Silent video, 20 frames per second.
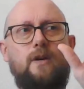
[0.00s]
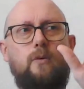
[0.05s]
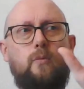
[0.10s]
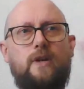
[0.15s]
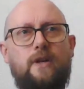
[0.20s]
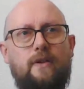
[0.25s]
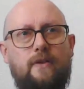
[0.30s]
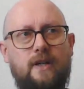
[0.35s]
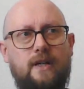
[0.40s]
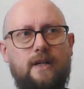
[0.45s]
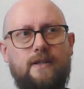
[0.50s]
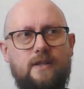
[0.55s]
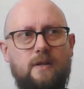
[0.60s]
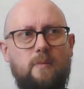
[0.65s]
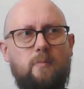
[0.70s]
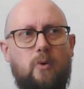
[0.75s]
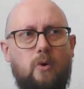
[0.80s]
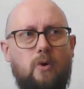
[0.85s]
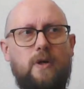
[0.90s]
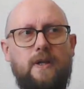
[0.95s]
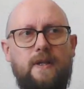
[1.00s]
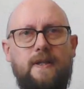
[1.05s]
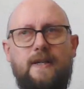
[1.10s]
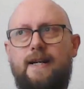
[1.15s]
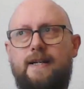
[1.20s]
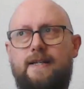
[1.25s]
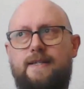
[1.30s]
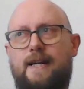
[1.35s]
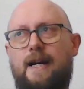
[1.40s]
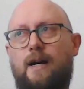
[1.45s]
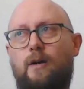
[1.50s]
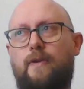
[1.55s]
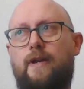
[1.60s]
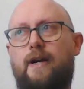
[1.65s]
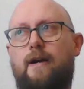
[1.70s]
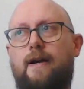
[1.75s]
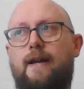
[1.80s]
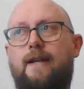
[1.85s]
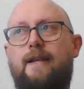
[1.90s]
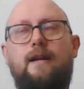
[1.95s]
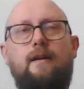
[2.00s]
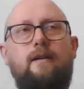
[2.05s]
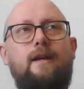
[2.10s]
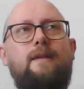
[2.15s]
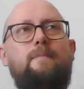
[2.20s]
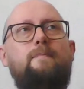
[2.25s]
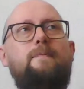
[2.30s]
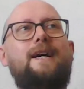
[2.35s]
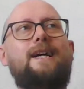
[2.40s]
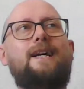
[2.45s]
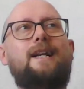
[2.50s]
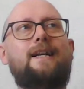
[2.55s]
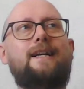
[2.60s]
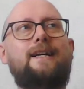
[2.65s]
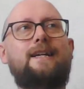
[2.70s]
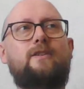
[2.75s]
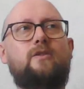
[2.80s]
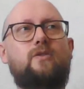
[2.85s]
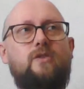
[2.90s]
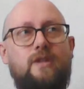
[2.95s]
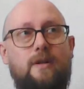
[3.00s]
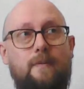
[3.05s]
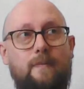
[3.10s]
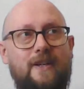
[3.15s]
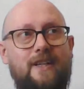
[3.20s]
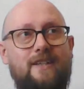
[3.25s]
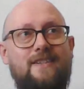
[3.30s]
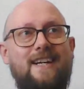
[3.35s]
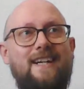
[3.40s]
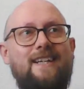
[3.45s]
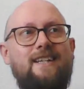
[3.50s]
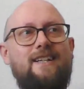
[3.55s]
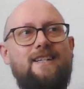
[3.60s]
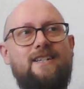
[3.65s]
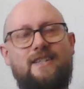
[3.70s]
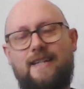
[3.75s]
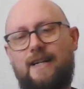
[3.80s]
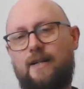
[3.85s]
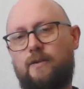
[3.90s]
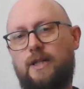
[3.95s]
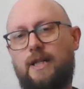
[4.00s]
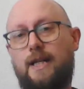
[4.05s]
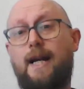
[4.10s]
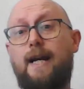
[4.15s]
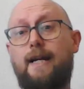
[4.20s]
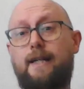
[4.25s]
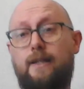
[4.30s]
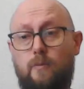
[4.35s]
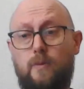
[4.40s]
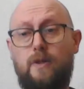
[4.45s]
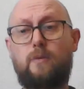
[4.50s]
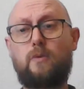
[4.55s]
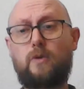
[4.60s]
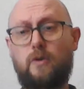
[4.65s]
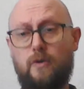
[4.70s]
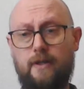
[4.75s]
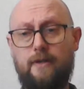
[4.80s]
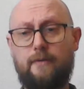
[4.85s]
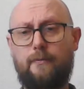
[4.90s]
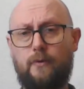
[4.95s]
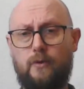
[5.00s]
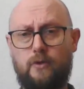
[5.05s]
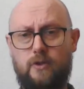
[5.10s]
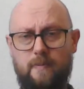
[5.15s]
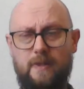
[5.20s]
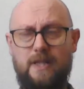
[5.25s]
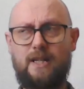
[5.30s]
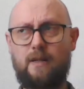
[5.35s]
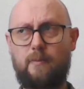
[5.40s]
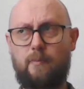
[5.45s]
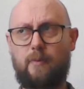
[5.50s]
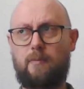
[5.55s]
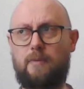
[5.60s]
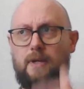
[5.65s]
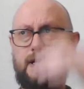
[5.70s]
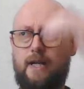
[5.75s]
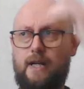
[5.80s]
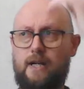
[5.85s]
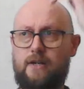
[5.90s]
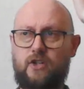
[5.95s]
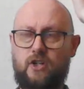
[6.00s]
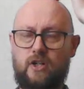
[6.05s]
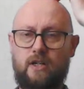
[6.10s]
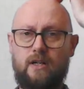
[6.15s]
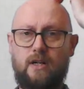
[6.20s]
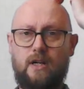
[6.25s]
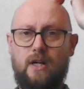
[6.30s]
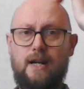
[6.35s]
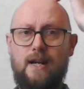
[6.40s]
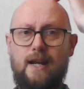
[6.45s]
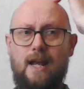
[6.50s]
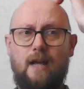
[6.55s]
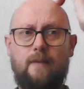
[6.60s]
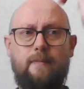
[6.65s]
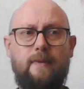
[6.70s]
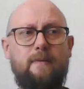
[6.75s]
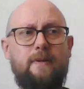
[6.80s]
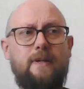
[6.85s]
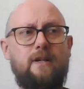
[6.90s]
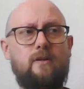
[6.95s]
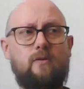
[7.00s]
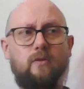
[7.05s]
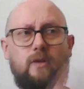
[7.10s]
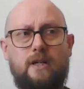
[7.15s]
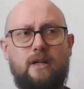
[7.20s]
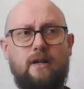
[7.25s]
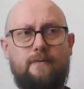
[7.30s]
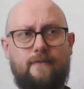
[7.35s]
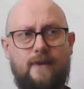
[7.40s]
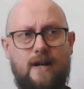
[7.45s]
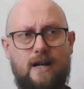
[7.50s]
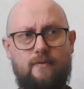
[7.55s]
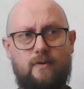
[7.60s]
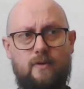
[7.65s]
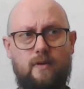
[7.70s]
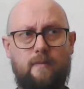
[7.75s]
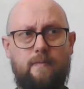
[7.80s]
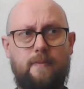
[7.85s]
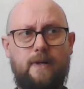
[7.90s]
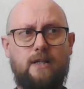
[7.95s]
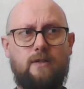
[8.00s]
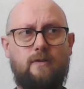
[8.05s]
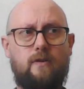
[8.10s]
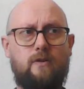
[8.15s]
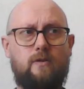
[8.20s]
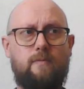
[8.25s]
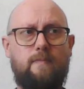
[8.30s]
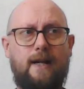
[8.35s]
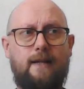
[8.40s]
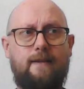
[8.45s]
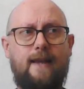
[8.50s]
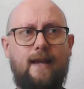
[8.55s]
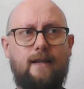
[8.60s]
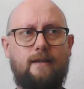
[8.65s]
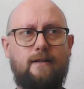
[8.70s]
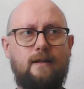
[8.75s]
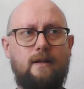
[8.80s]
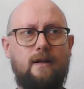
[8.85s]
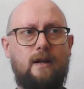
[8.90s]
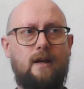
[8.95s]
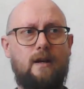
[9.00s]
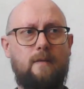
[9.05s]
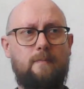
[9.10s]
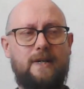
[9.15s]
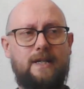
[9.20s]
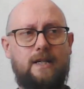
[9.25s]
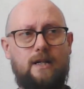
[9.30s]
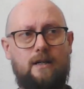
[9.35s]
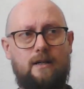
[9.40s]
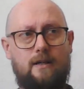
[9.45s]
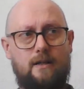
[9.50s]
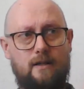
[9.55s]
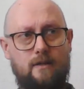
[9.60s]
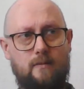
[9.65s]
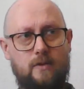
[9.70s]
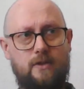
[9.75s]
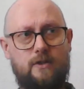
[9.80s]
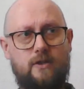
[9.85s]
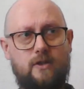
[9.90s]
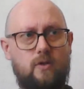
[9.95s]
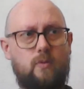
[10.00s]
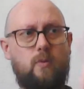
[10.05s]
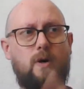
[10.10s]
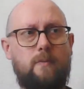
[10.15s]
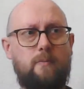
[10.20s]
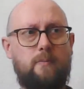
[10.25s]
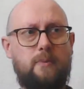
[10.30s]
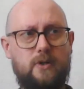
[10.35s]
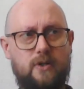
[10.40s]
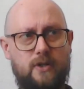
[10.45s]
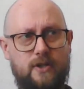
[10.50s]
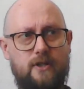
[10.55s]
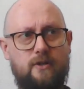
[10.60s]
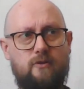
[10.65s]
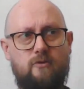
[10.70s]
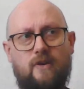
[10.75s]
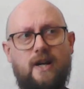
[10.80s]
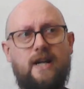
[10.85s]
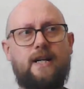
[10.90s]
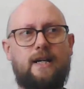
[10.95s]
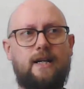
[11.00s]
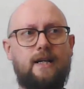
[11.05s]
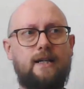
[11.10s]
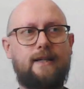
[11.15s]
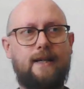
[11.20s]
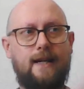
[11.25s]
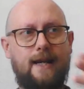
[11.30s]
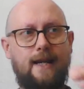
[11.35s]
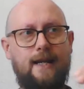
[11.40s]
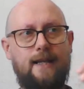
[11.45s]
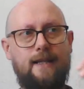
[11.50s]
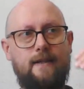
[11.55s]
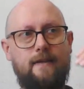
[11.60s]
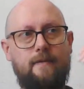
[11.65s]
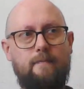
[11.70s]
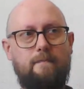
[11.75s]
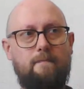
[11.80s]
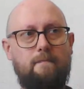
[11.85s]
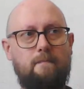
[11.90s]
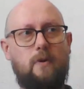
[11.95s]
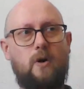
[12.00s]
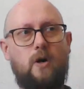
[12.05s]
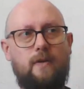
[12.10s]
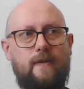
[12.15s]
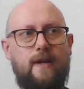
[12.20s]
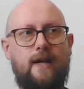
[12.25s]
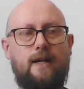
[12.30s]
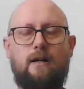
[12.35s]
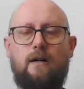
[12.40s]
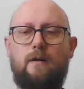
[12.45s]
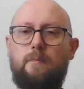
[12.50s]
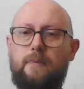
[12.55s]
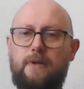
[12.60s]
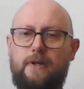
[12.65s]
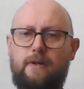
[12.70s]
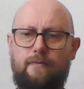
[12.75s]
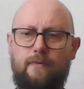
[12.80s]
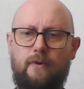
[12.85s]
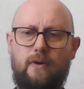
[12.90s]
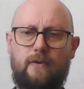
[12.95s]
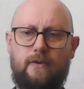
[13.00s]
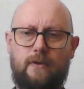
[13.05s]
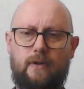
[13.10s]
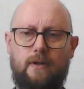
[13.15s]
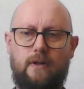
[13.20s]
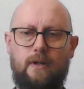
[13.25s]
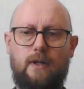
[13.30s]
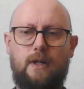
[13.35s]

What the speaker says: we think it's important that it's out there, and it may lead to something 10 years down the line. We were the first media publication, and maybe it only got 500 page views back then, but yet there was just one person who read it and brought that company further.